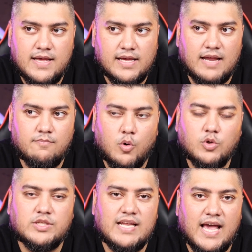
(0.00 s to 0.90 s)
It
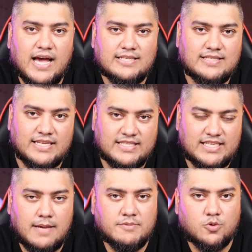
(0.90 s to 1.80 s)
mostly has that
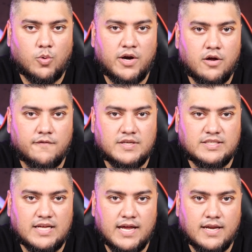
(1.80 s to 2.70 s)
same squared off
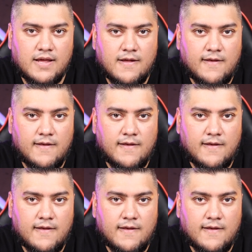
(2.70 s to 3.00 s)
design